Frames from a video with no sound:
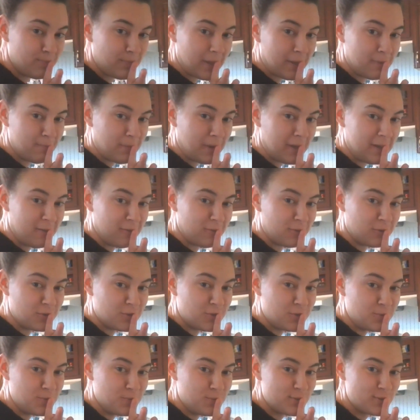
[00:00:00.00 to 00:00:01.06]
my my
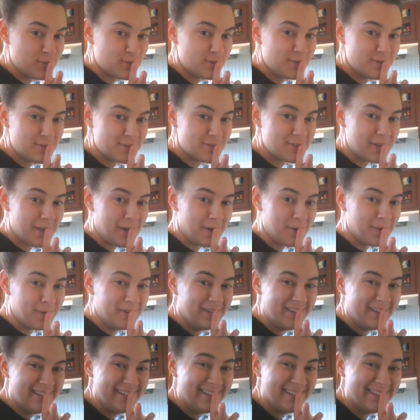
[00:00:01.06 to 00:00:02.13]
other shoes.
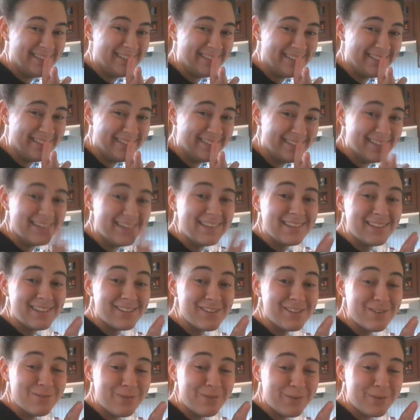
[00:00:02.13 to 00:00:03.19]
So
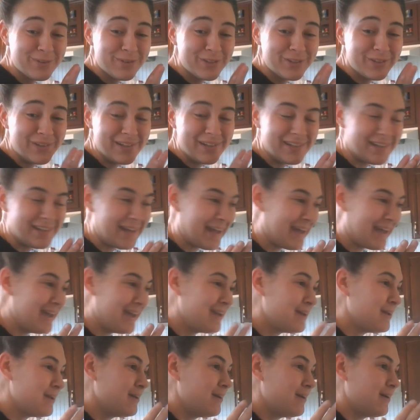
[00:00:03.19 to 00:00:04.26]
this is what we're doing
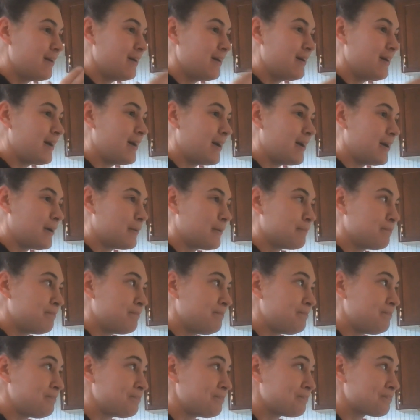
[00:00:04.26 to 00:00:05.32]
today.
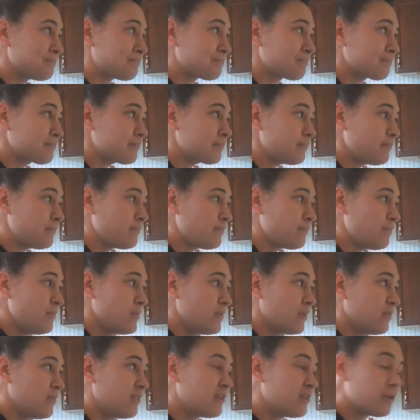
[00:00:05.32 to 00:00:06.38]
Um,
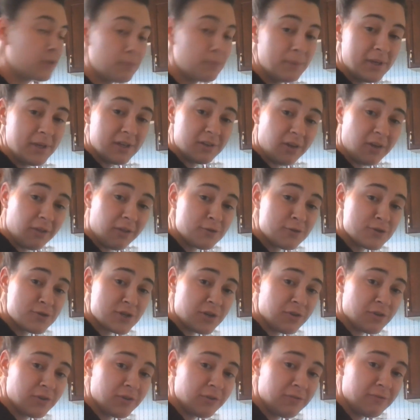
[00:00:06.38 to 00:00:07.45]
there will be another
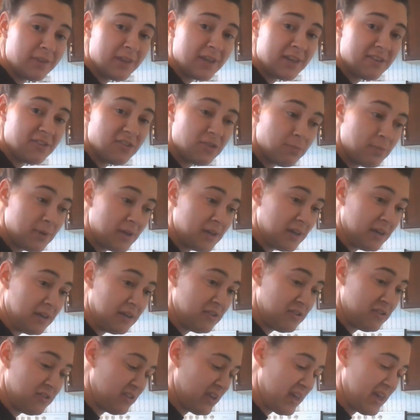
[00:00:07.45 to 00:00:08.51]
chunk of this
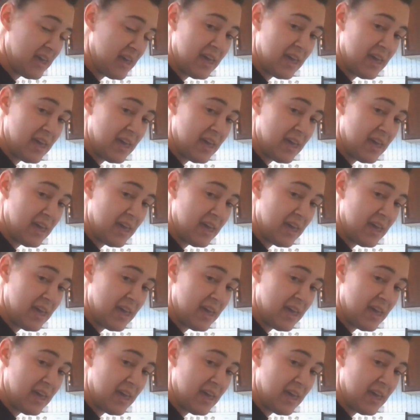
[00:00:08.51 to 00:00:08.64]
because